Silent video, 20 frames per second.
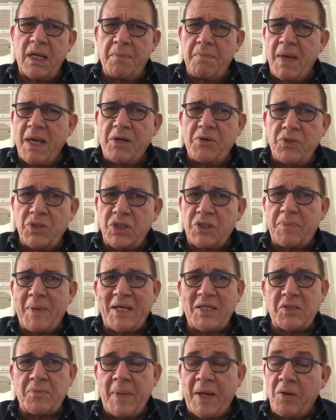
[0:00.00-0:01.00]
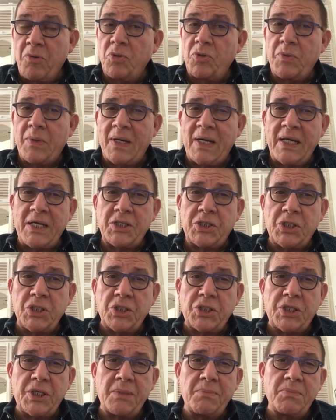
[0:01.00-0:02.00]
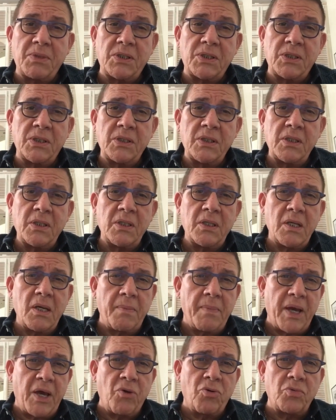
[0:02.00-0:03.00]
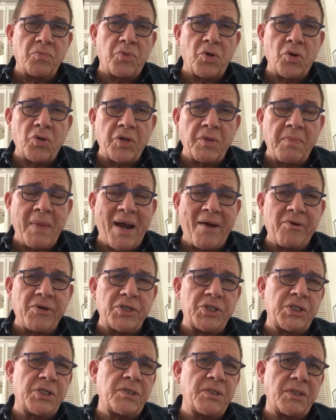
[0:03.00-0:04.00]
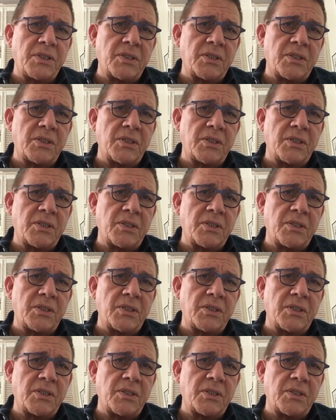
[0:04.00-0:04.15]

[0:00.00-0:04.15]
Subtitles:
many respects, my own relationships and my own broken marriages